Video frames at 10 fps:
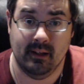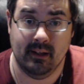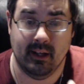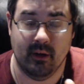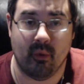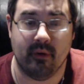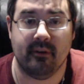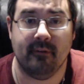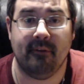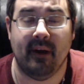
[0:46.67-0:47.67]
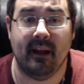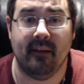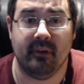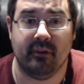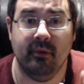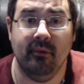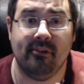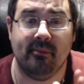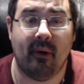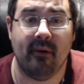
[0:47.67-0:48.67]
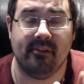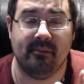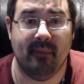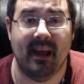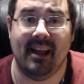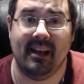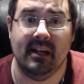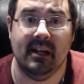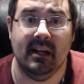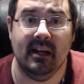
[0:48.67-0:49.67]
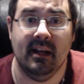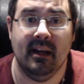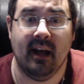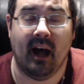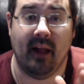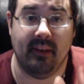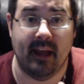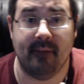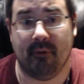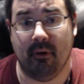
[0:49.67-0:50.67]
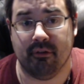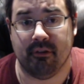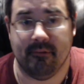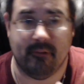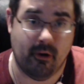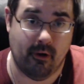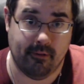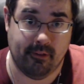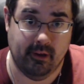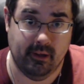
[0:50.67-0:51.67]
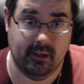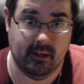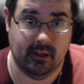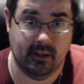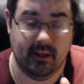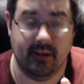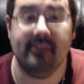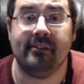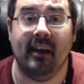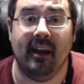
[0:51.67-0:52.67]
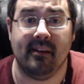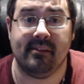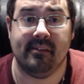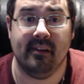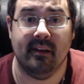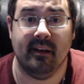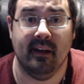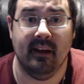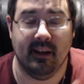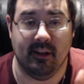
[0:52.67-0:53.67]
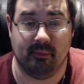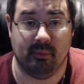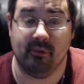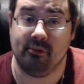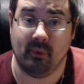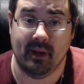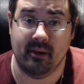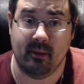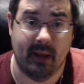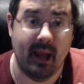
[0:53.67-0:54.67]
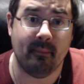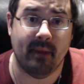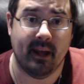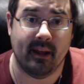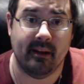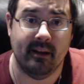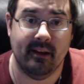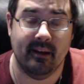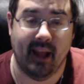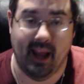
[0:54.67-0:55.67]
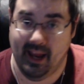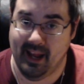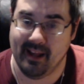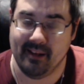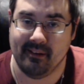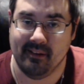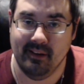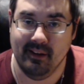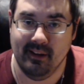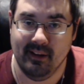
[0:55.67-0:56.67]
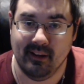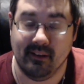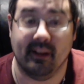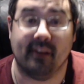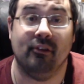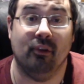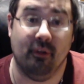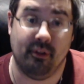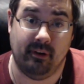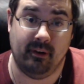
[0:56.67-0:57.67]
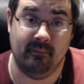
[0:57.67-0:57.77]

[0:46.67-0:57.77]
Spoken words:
in order to find the two smartest men on that version of Earth. In this case, it's Bruce Wayne or Batman and Lex Luthor.